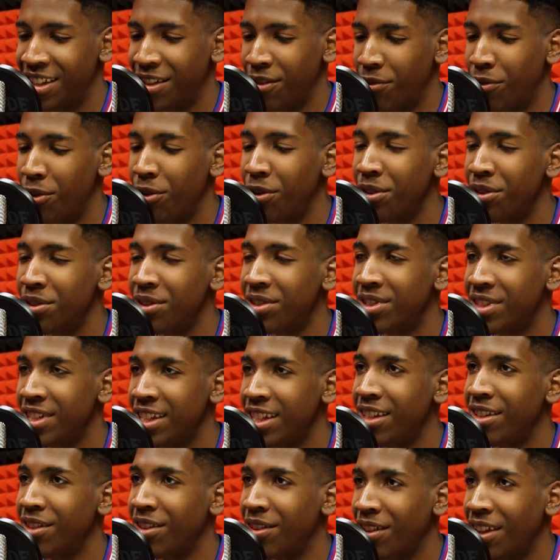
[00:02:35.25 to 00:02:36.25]
we'll
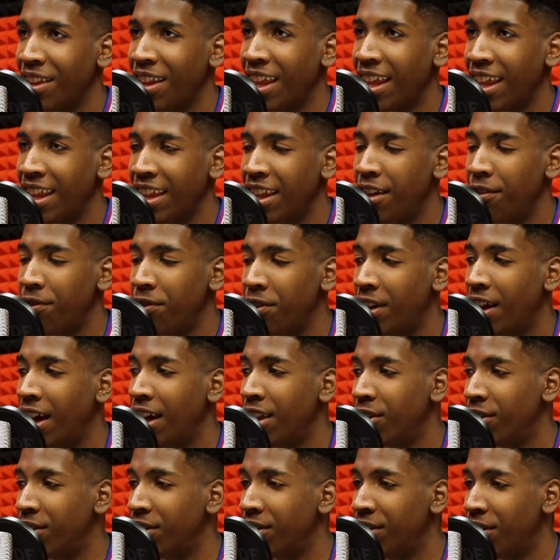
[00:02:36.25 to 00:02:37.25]
see if it
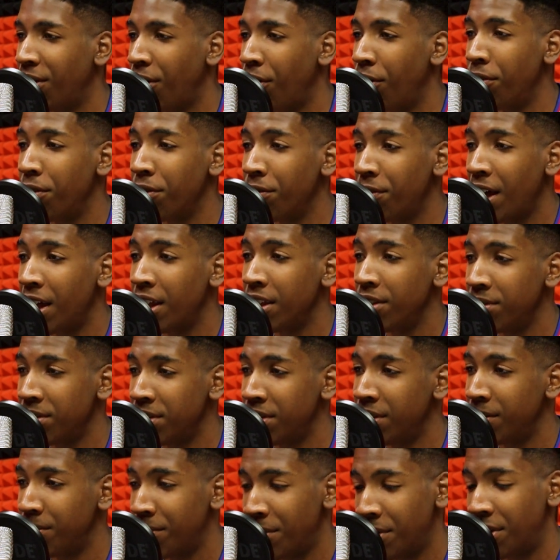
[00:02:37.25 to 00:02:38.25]
either overvalues
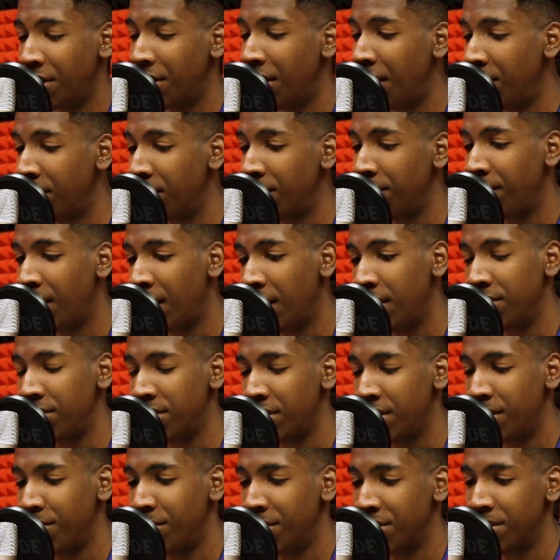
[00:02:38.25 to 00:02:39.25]
him or
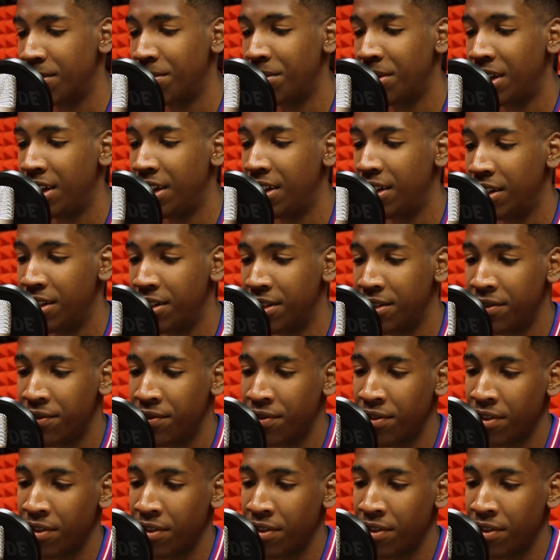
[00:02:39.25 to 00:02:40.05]
undervalues him as a player.